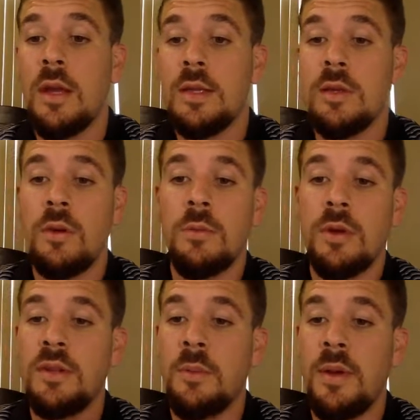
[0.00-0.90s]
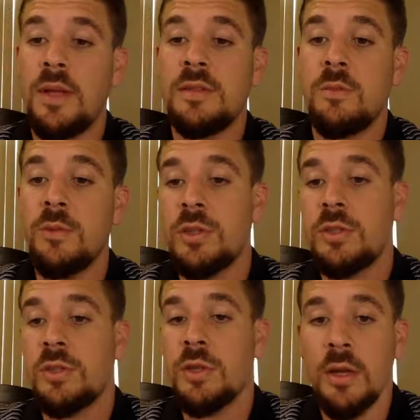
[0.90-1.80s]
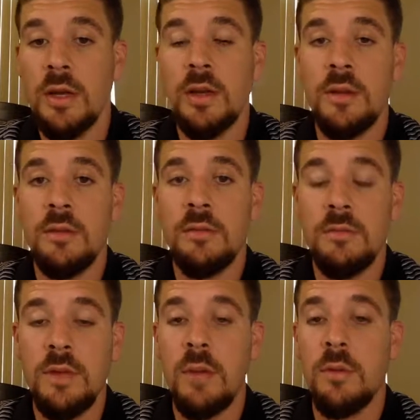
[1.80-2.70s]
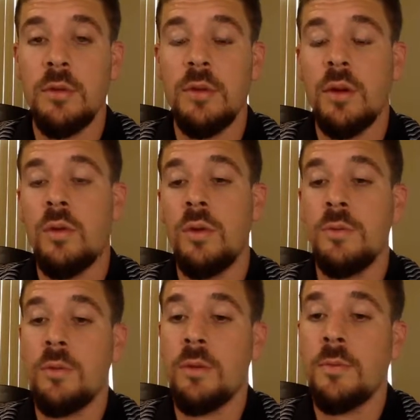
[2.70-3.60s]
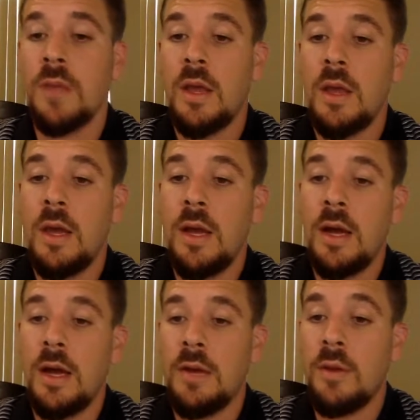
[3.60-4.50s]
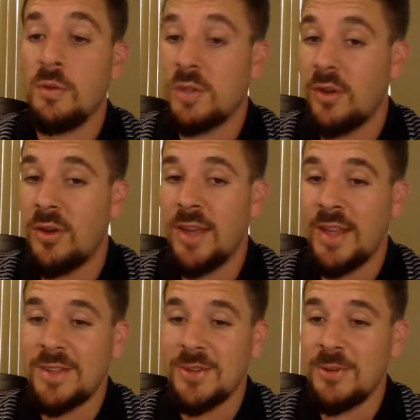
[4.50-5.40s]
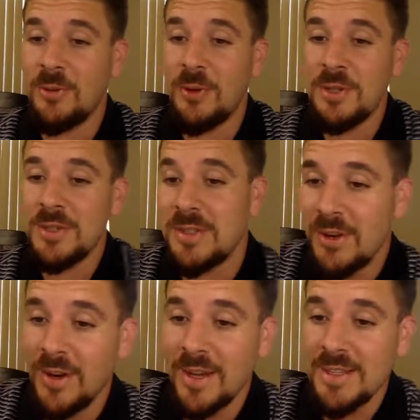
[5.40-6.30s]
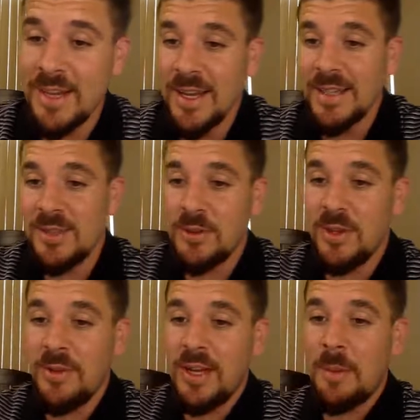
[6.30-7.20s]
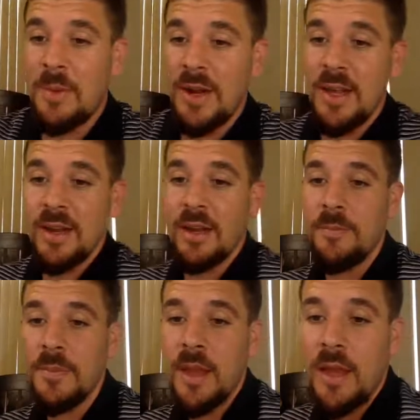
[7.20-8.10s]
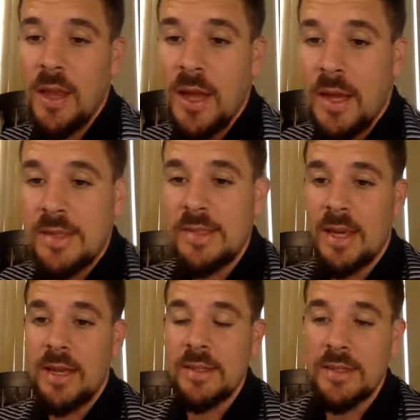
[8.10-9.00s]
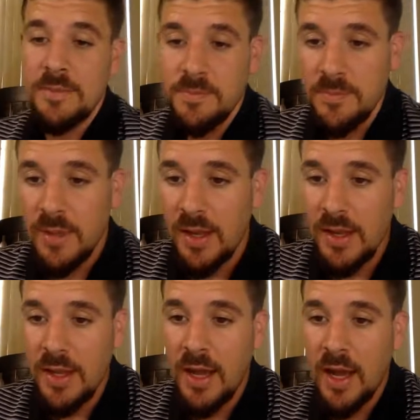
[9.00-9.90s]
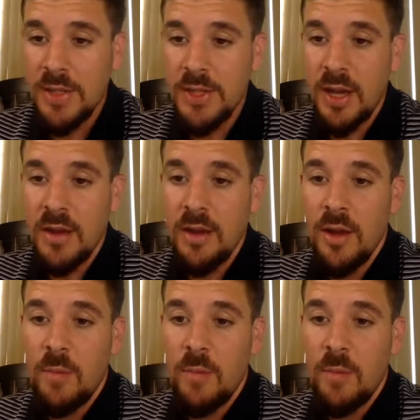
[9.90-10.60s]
So it really depends on which neighborhood you're going for. That was a long answer to a question. Sorry, guys. So Divina Paneda says, "Hi, Jack.